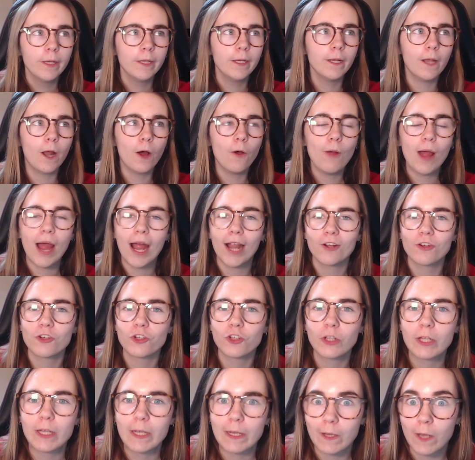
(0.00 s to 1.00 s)
you know,
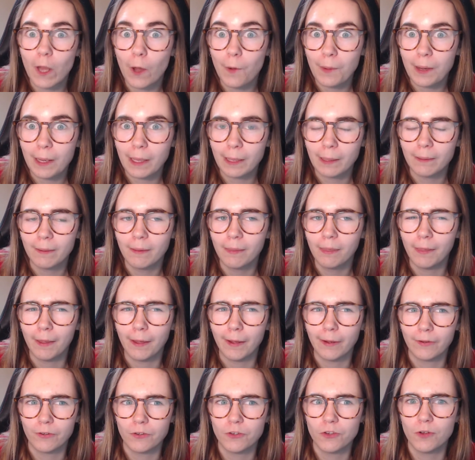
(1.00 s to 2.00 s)
actually knowing
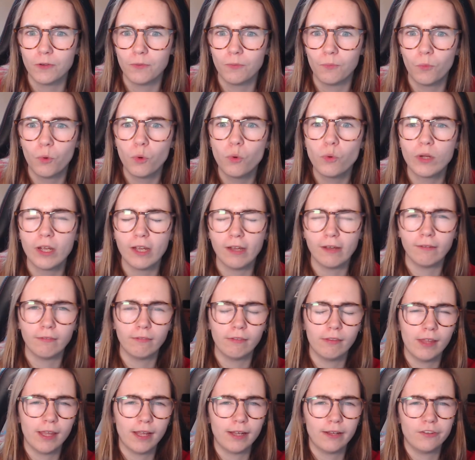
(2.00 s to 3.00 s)
things and
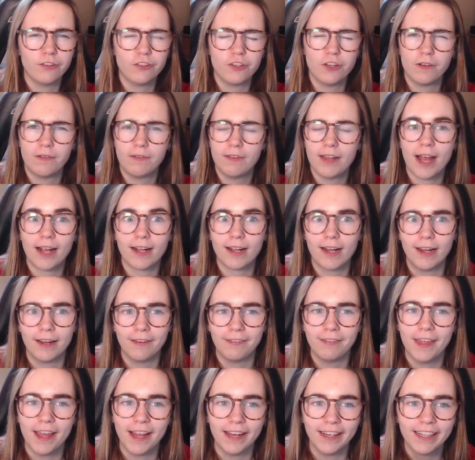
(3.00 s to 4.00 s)
walking things and that
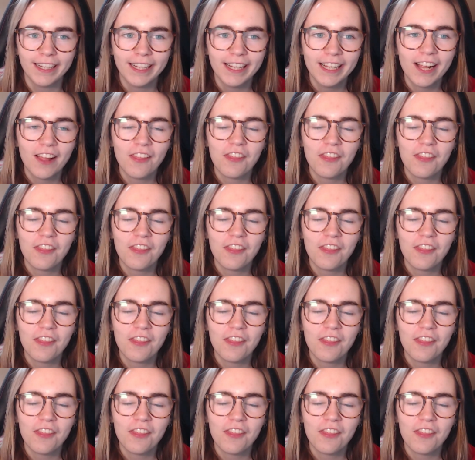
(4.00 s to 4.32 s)
kind of thing.